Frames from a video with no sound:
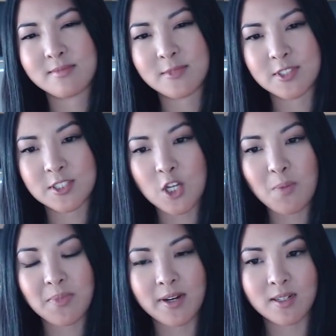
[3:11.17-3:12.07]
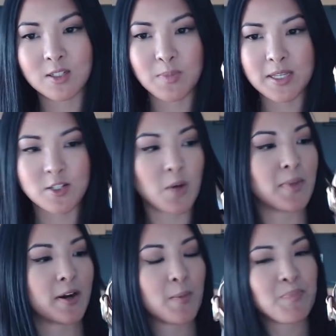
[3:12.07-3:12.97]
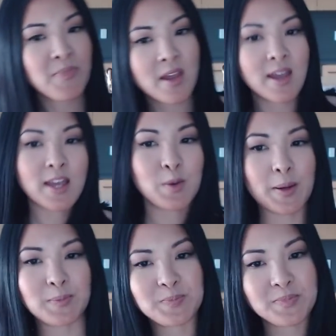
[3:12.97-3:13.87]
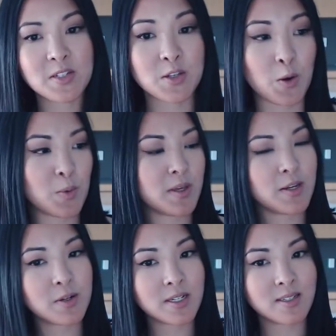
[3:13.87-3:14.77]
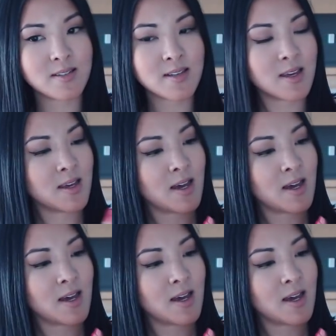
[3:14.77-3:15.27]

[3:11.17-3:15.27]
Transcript: Will it stop there? It might stop there. Anyway, so here it is.